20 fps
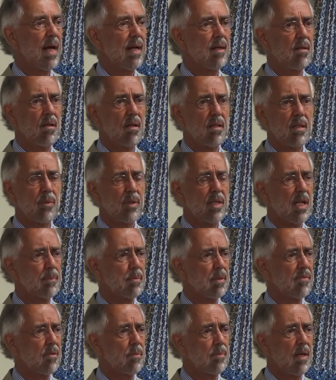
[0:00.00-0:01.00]
Well, I don't know. There were a
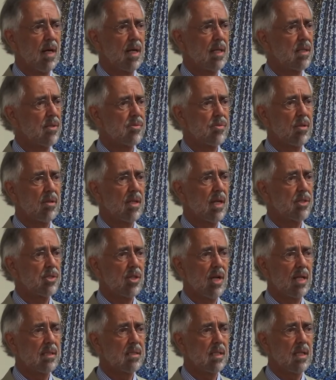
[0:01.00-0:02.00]
couple of Americans who got
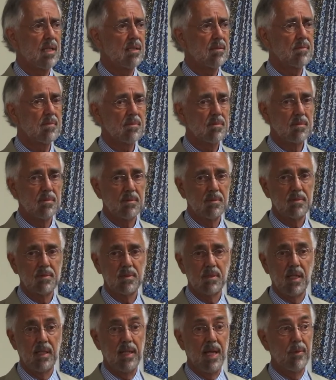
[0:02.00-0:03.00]
shot down,
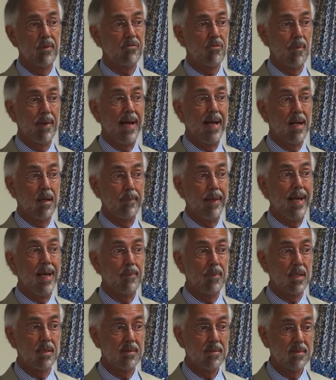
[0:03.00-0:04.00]
and they were from
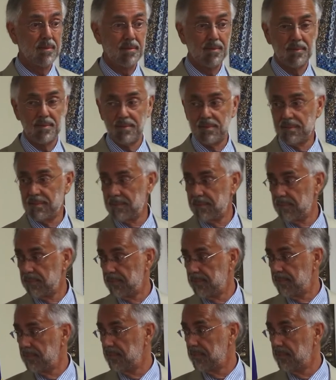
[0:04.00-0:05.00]
Alabama. Four. Where
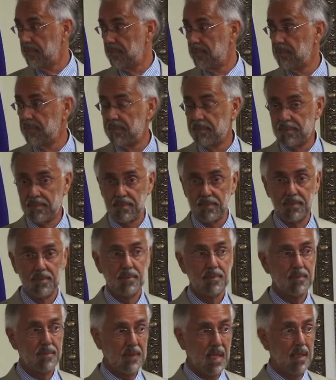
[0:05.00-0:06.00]
the instructors
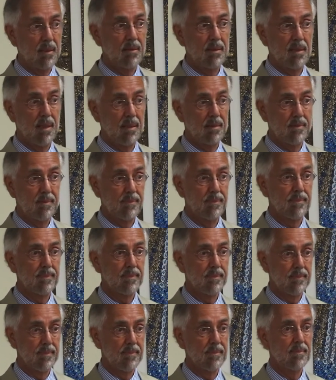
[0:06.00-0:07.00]
were, and they were
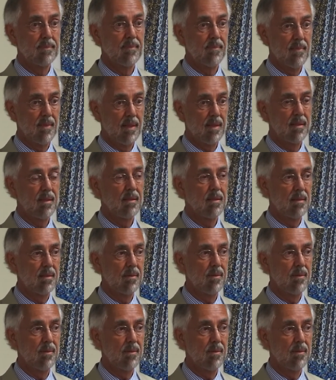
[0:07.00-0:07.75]
CIA contractors.